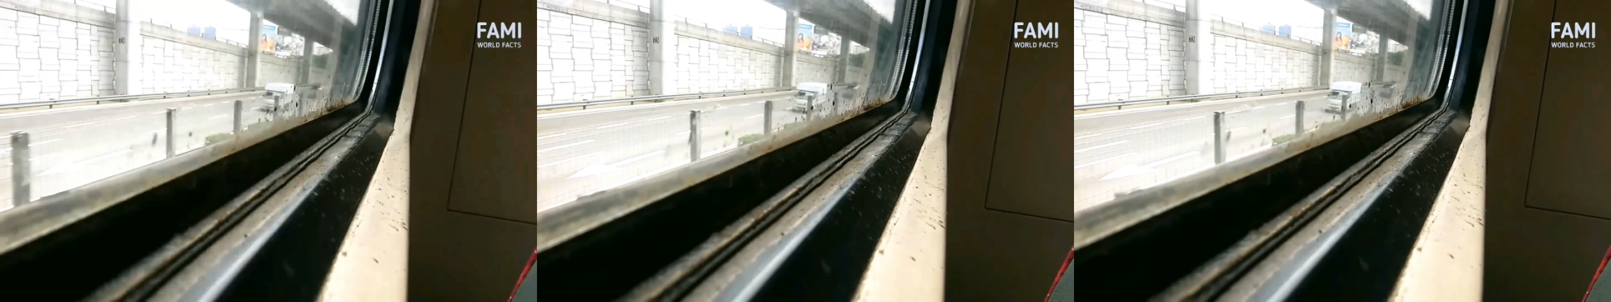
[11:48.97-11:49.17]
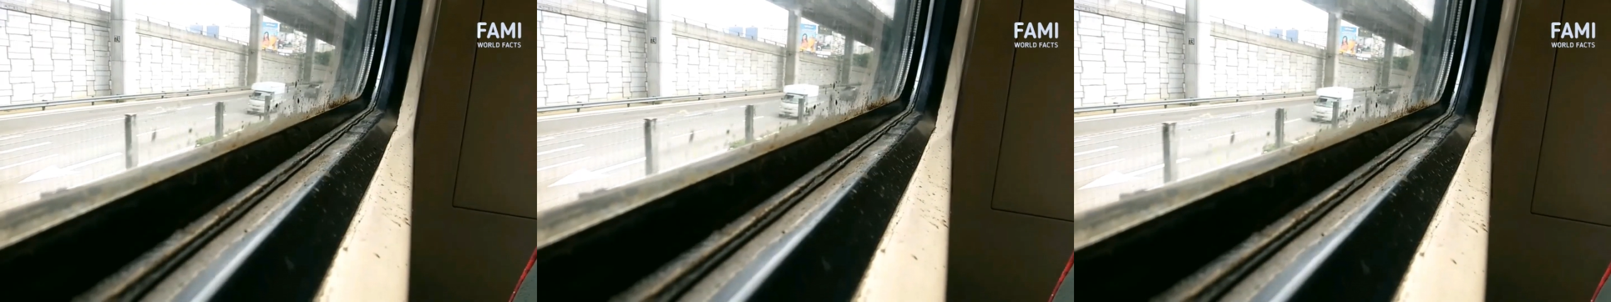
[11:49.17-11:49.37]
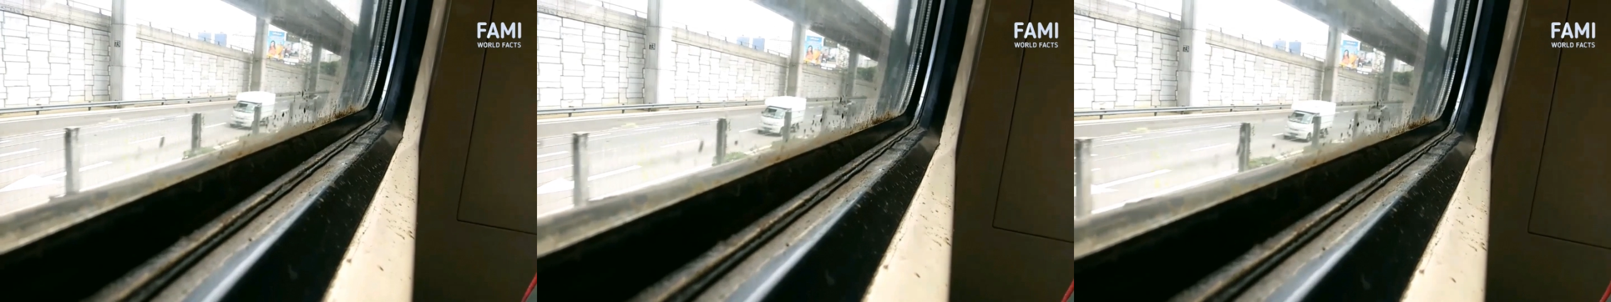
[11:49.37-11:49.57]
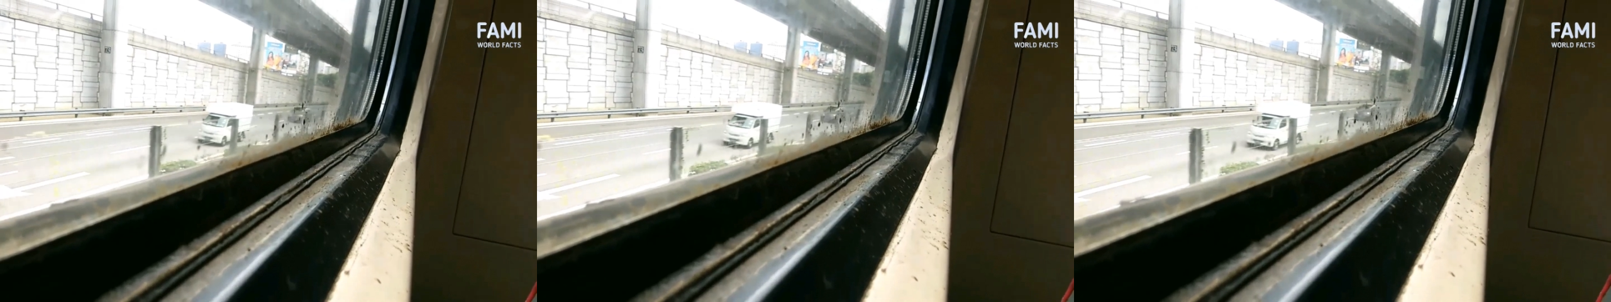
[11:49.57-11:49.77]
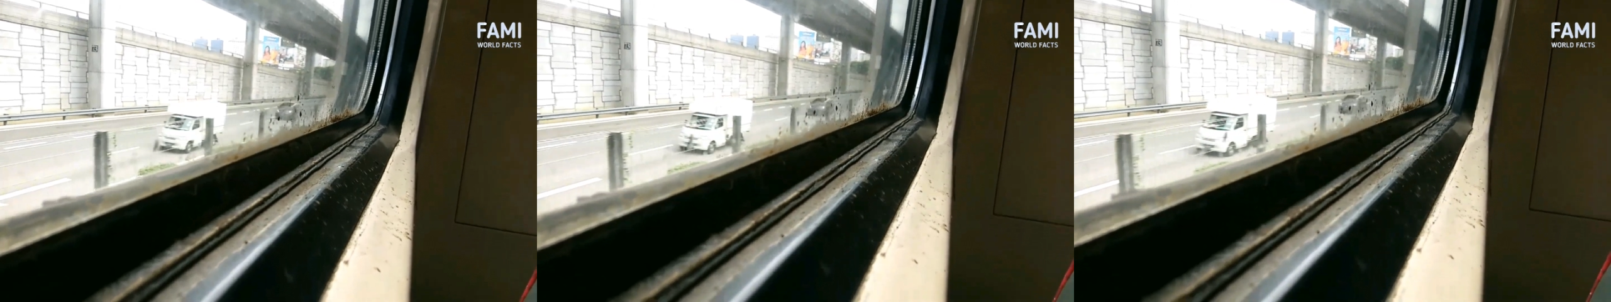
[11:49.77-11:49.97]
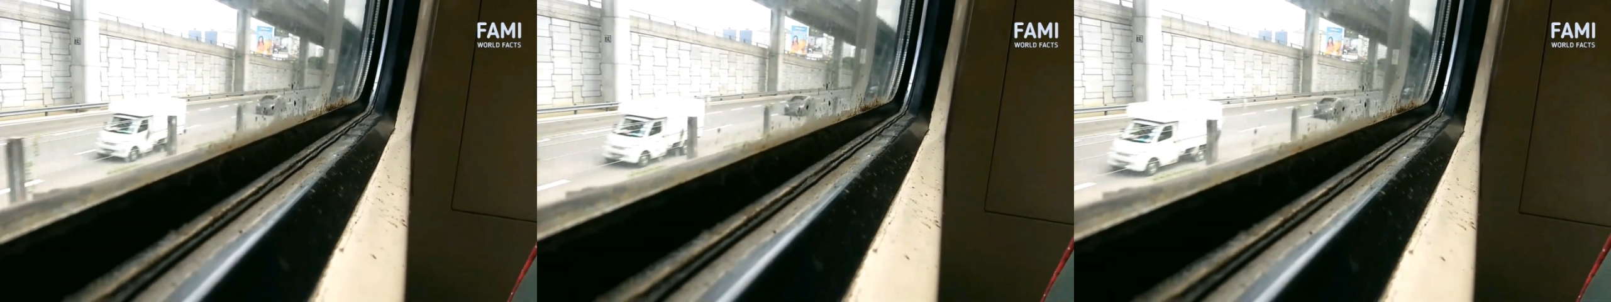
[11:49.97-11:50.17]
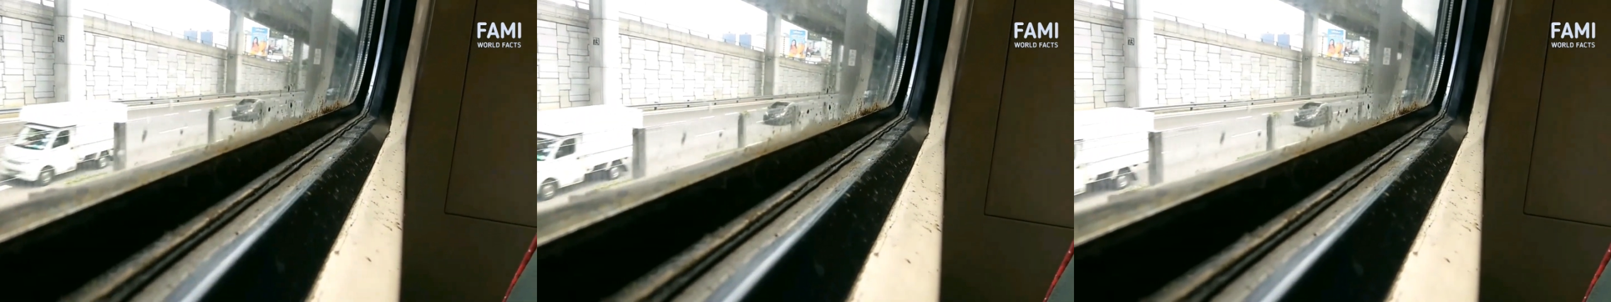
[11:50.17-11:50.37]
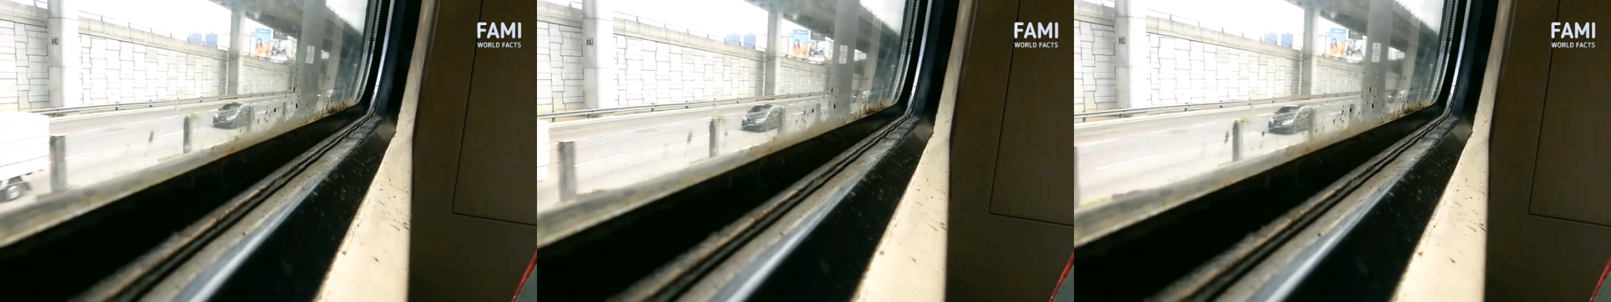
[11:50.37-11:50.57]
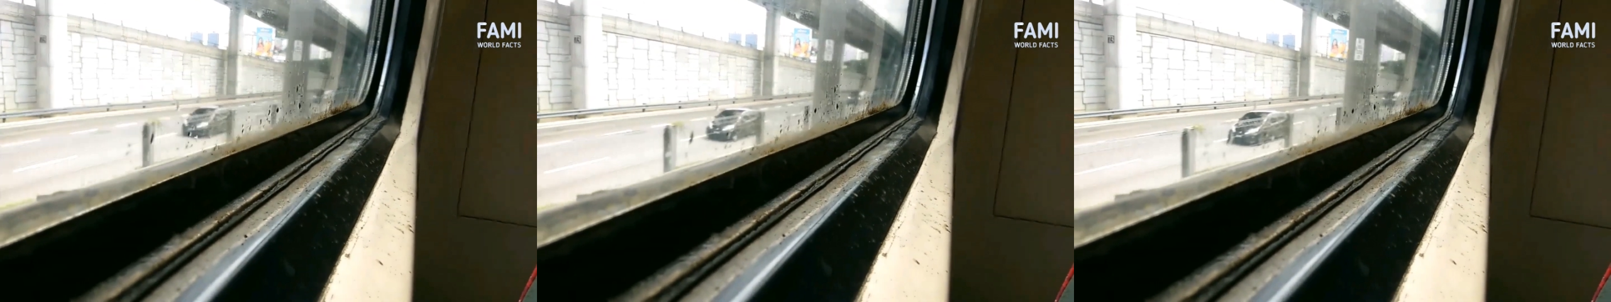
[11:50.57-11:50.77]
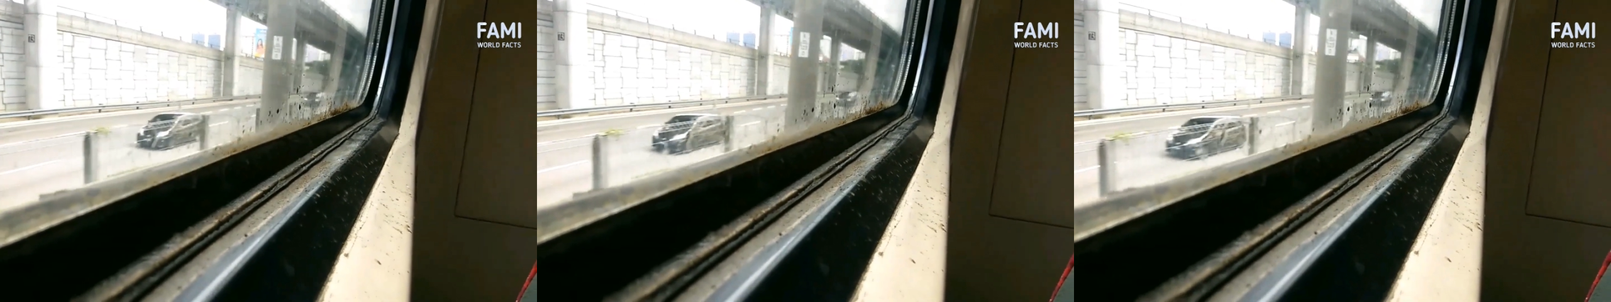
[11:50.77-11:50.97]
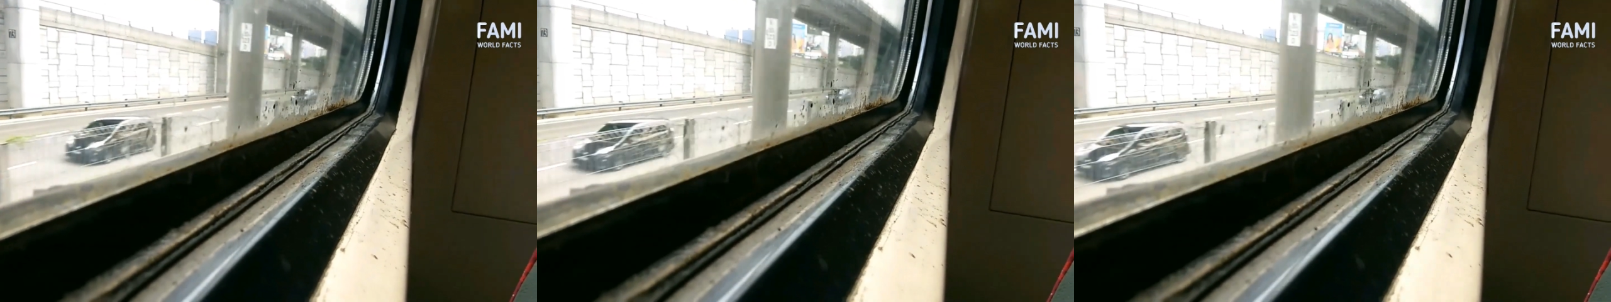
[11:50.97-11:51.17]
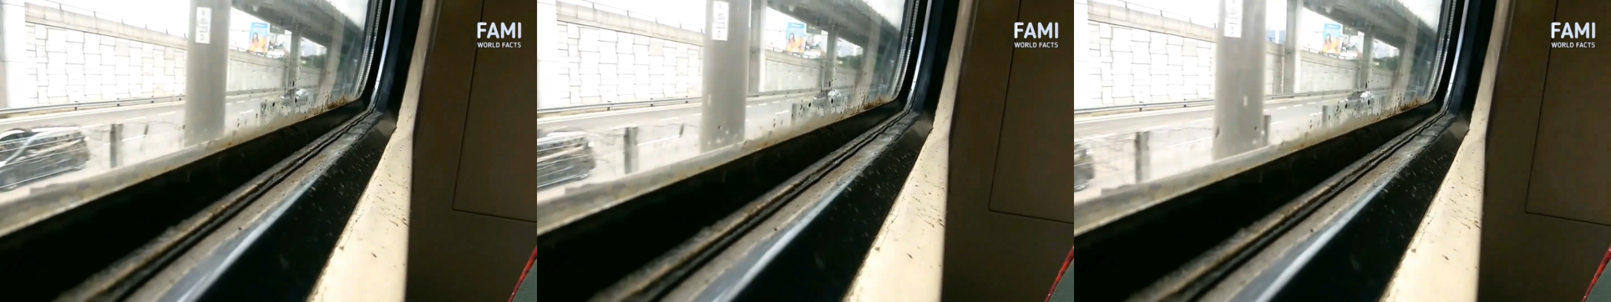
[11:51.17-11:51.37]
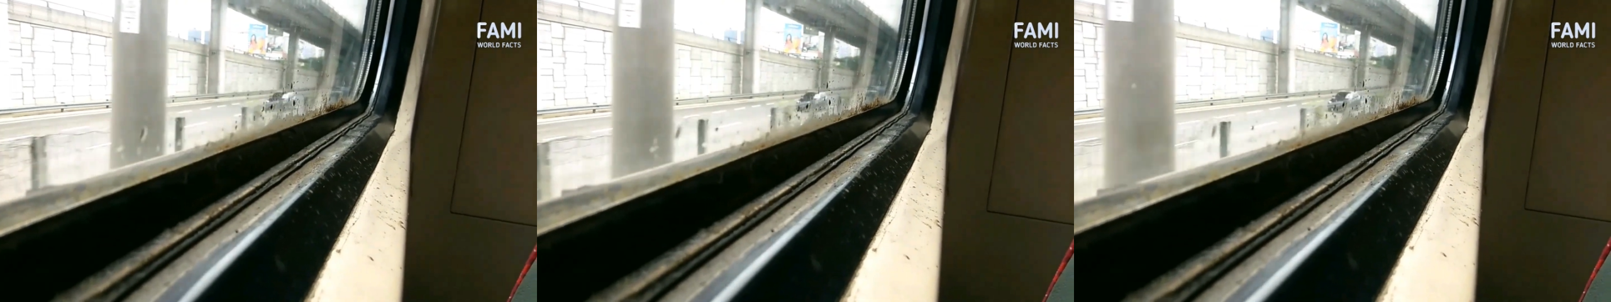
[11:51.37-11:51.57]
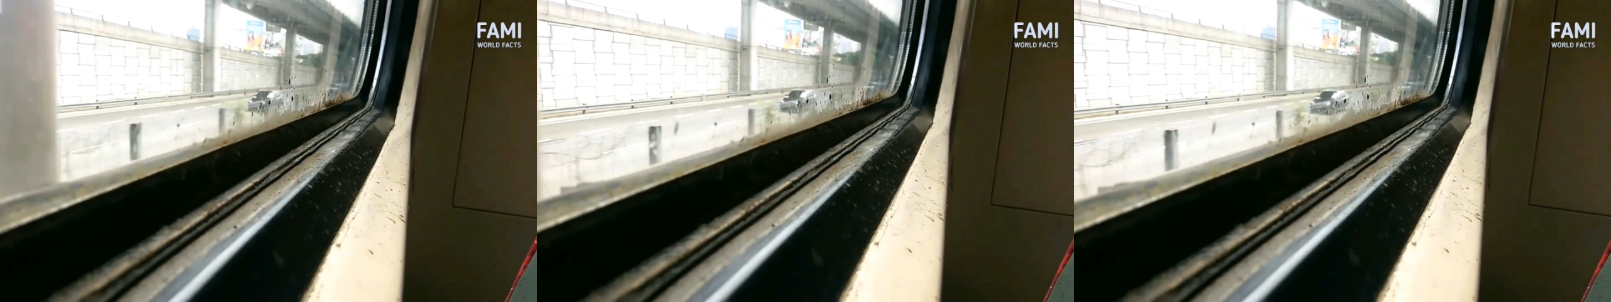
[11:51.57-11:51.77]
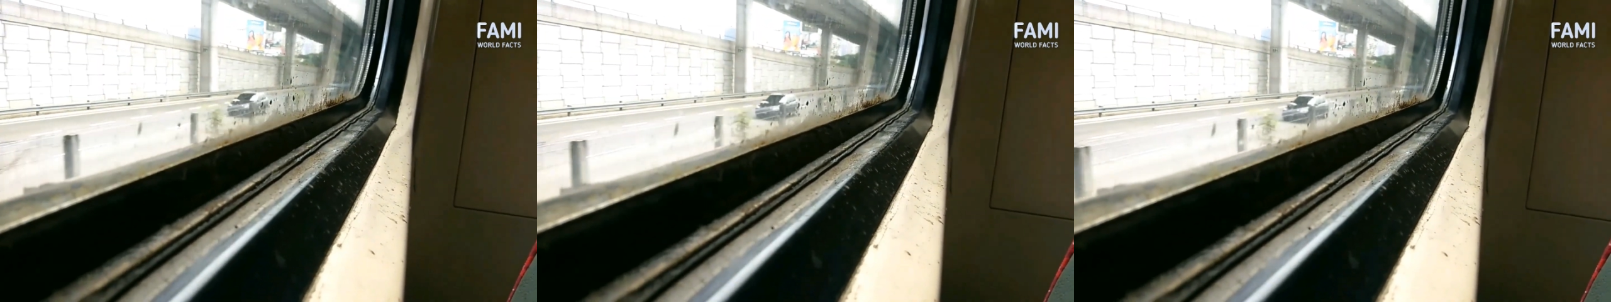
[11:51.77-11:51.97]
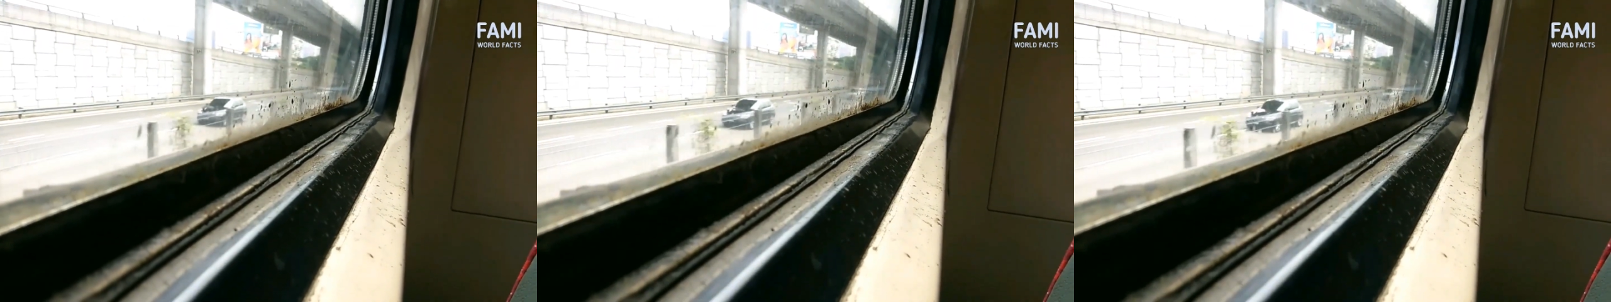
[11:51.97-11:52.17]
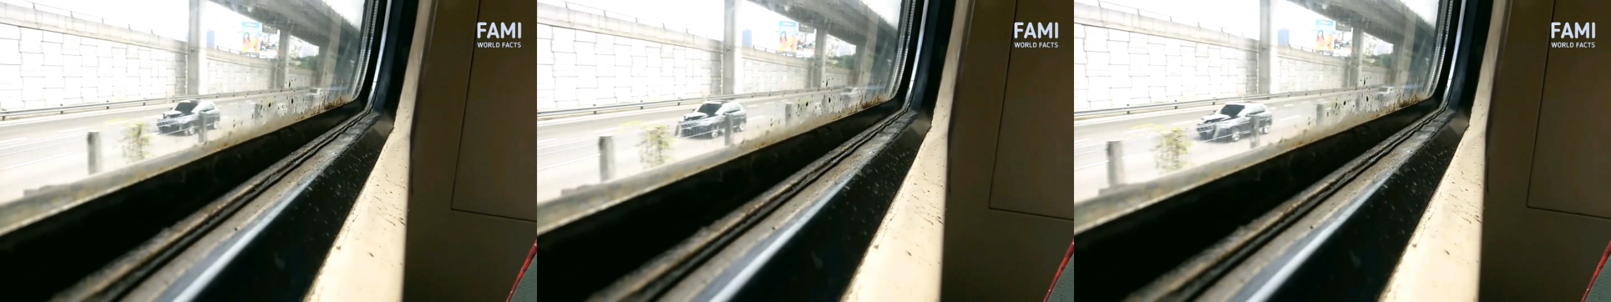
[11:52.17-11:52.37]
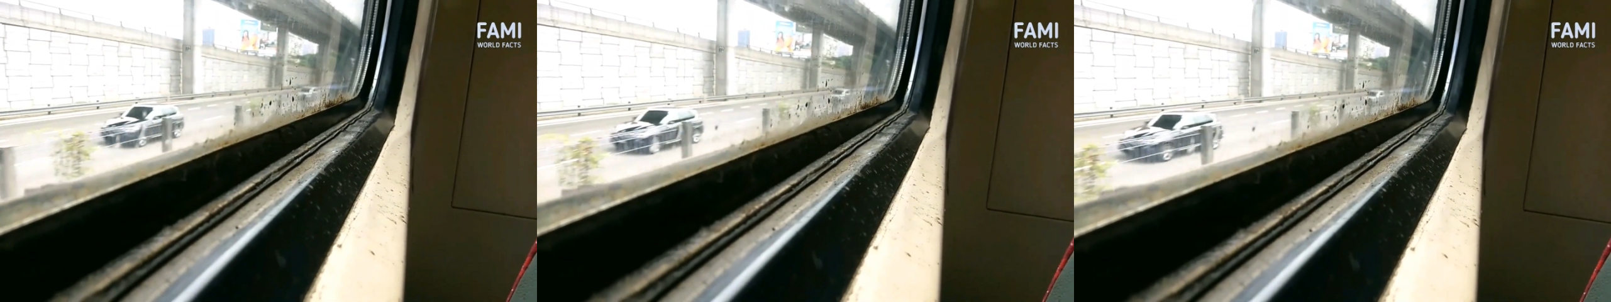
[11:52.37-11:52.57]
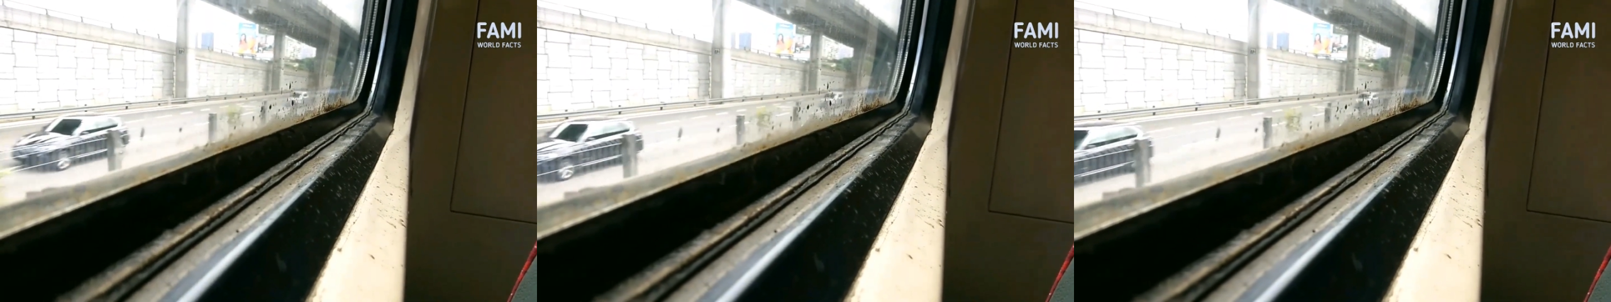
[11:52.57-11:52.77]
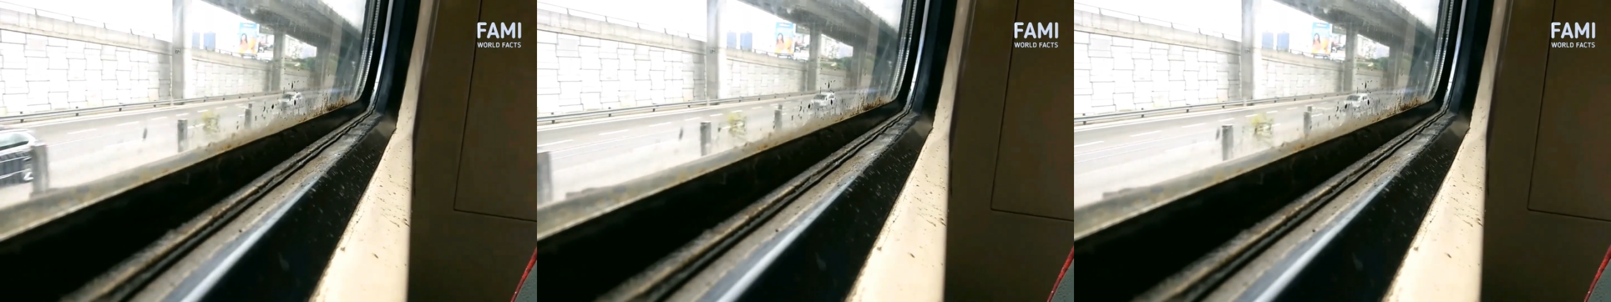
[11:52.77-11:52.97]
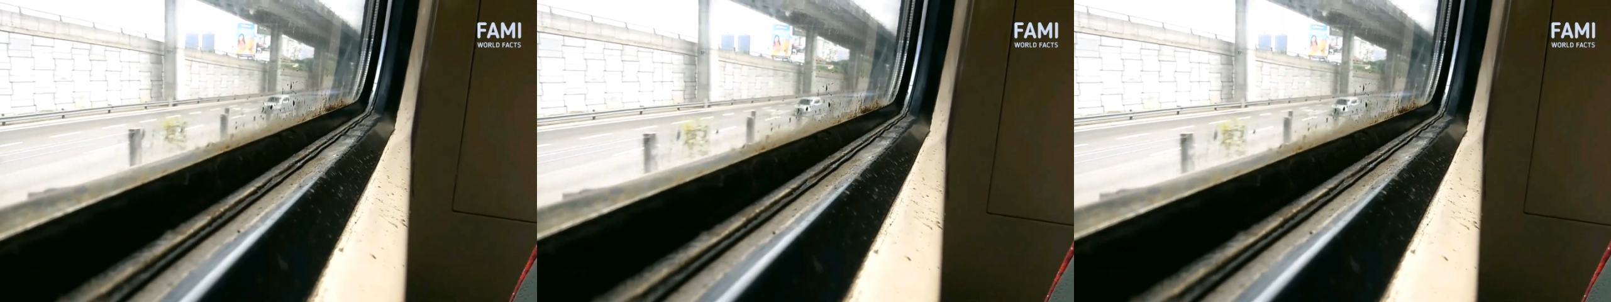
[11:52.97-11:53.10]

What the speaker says: Nobody's mouth can be seen.